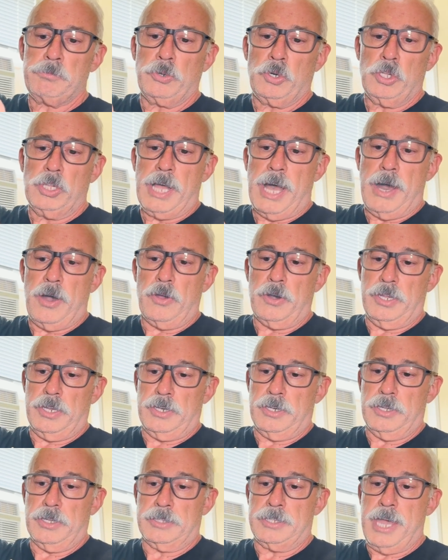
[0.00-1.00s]
pull out
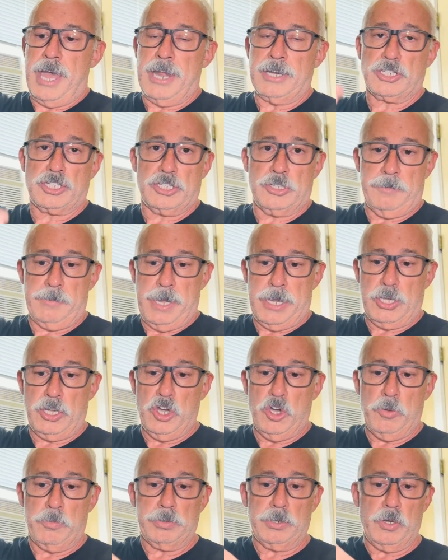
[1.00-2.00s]
and attach to my
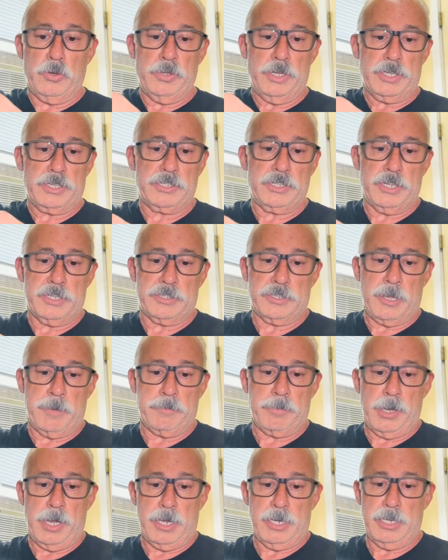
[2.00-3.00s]
GoPro that sits
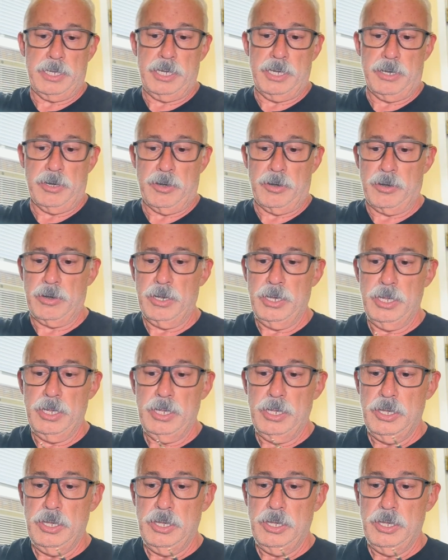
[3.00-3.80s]
up on here.